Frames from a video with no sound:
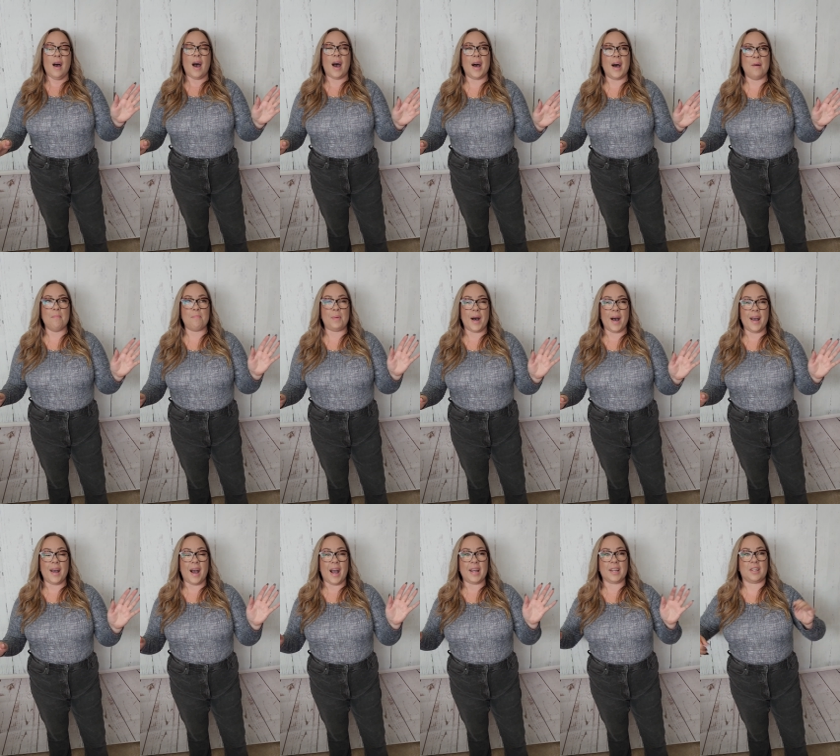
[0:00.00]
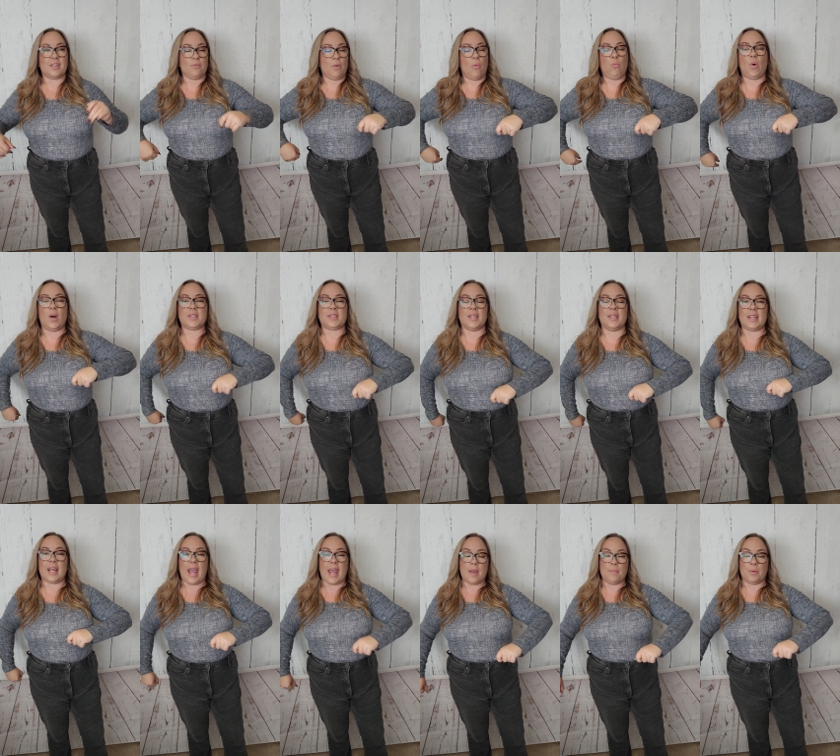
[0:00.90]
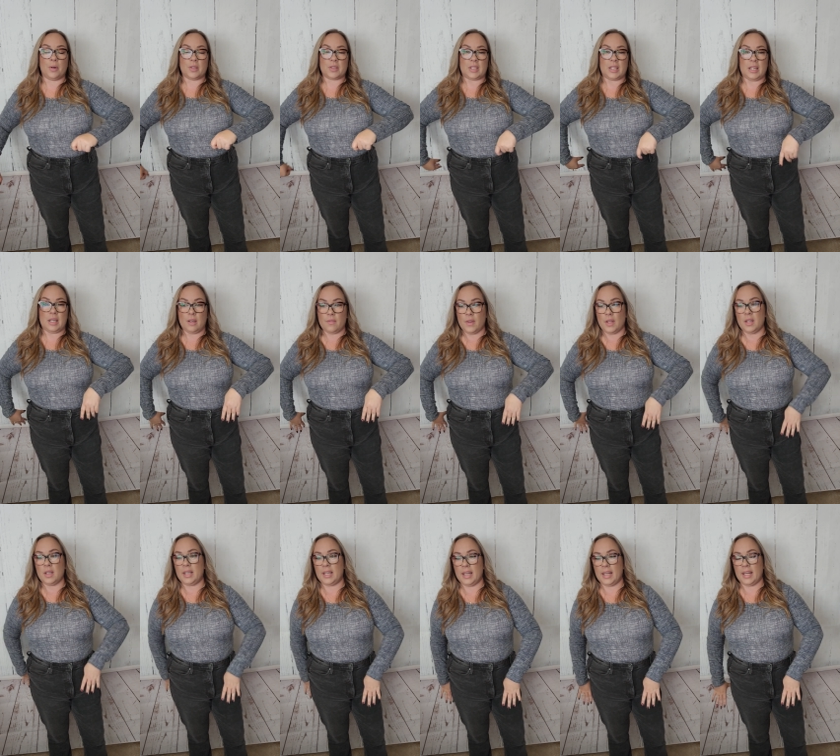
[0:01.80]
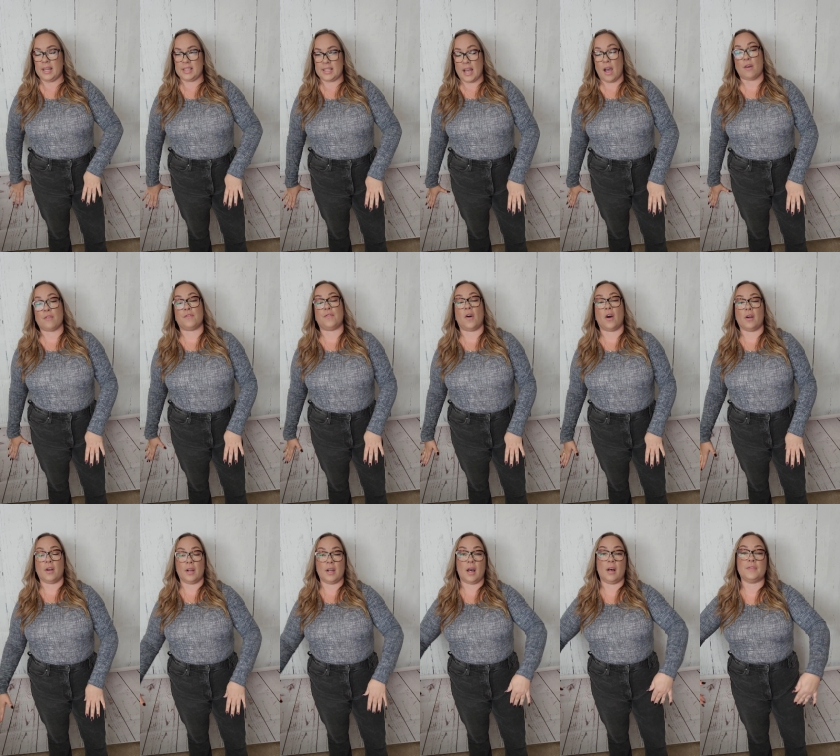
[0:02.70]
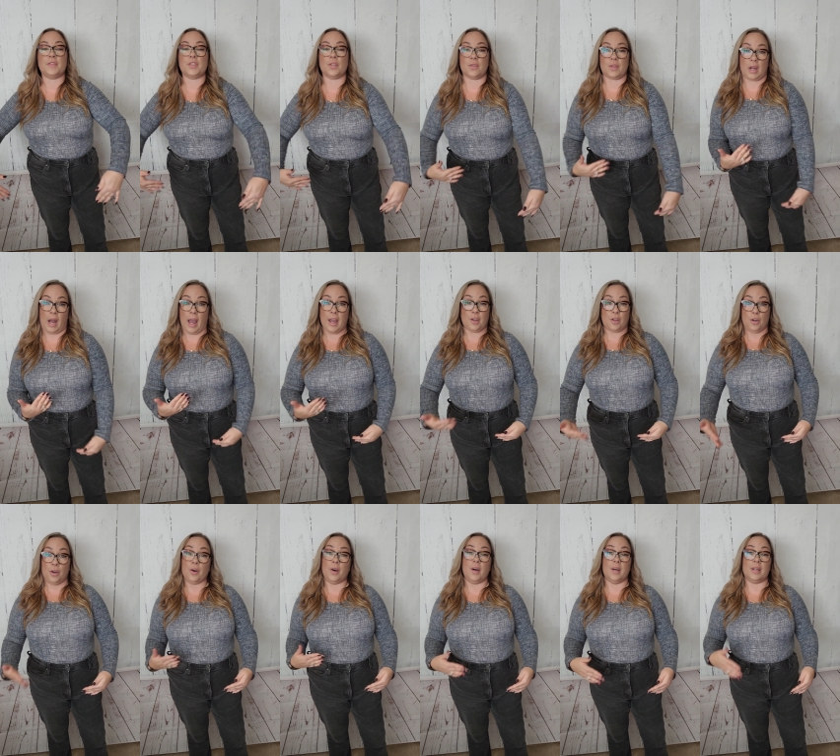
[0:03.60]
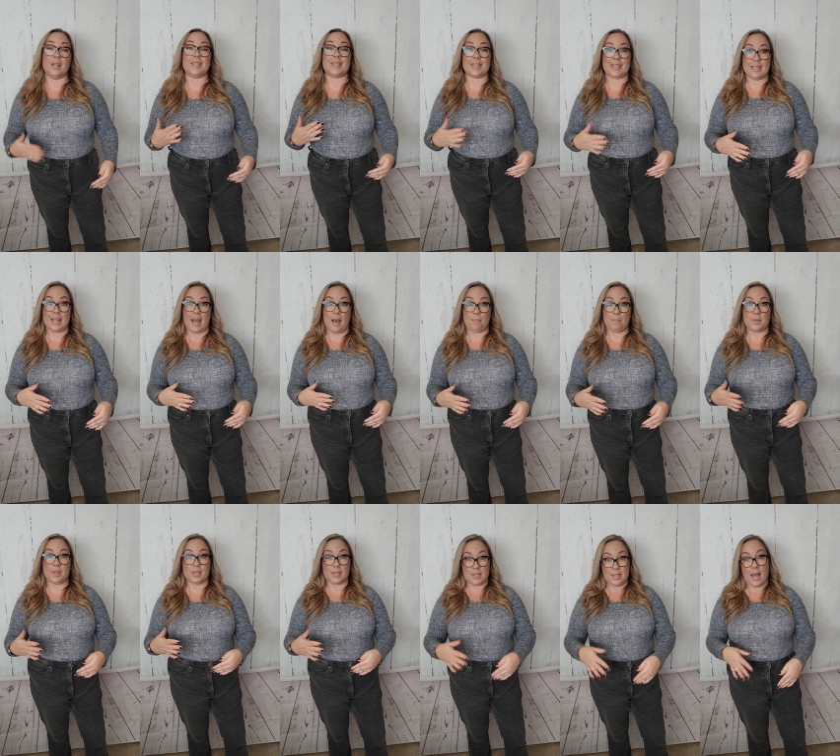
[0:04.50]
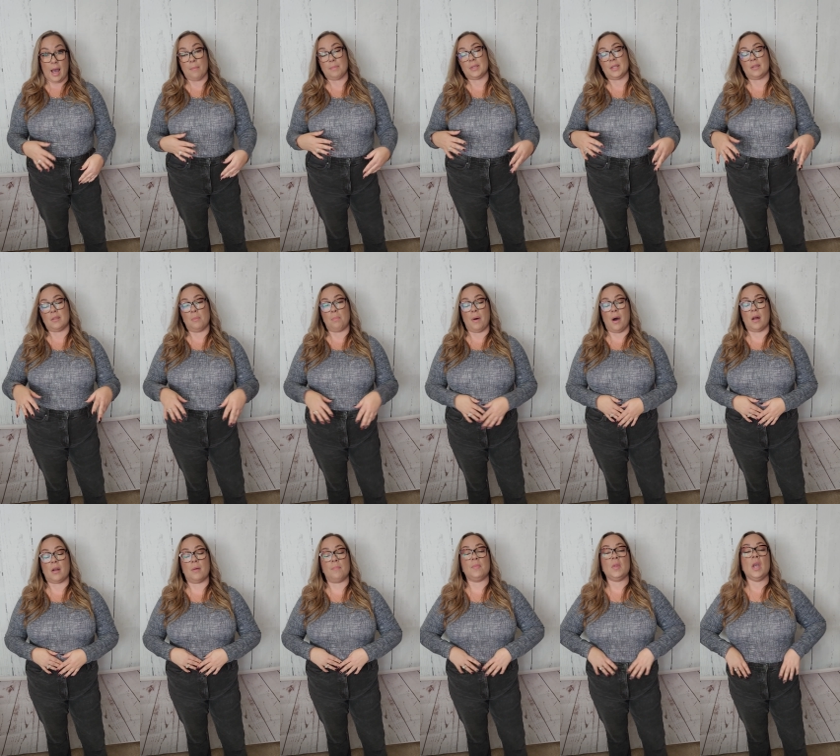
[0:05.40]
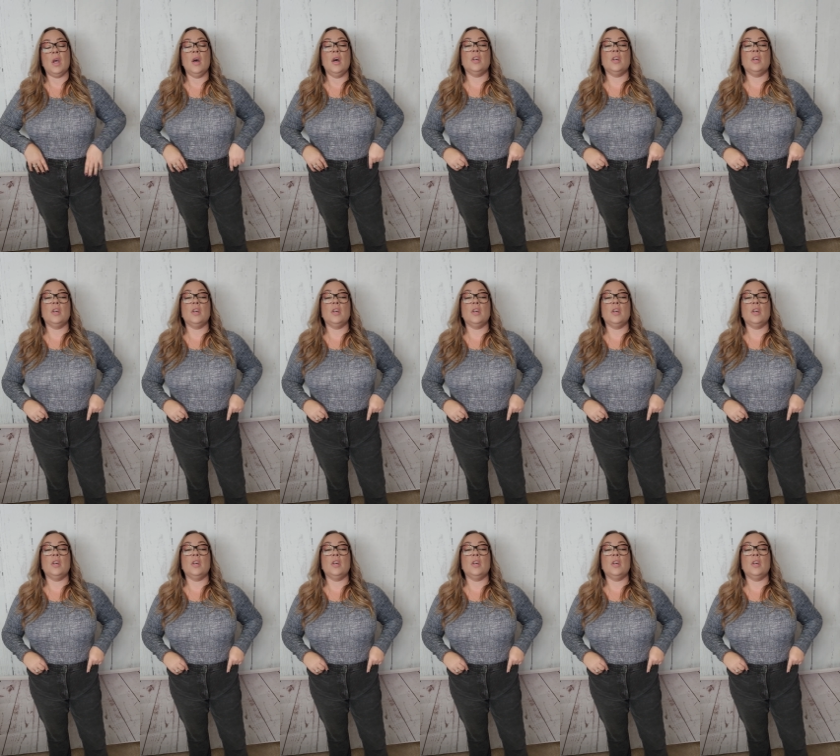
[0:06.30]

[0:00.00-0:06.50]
Um, but I wasn't able to even get it down far enough so that I could snap the snaps at the bottom.